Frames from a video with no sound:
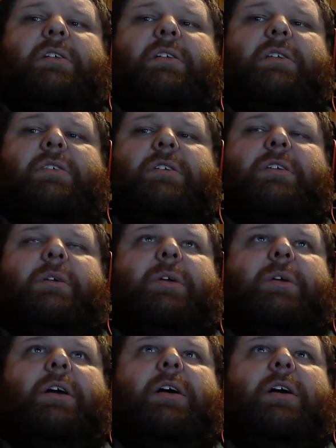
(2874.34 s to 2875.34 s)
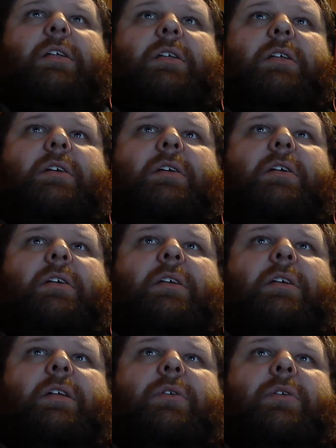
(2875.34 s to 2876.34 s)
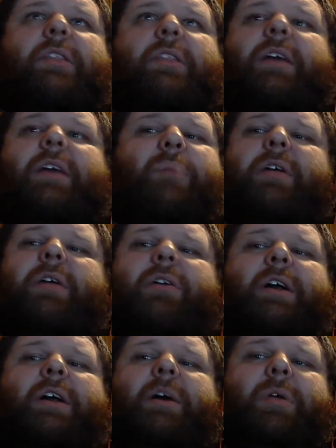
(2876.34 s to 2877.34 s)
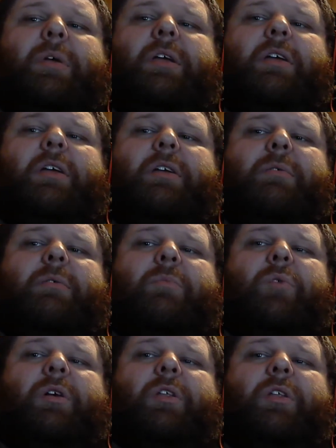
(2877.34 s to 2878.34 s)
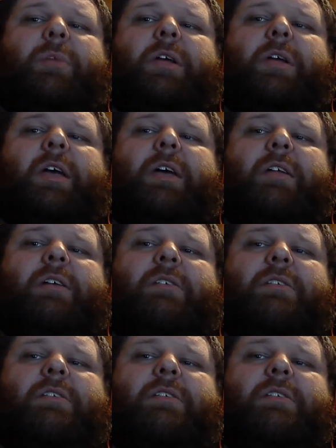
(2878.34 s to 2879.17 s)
dungeons that we got, that better not be one of the mechanics.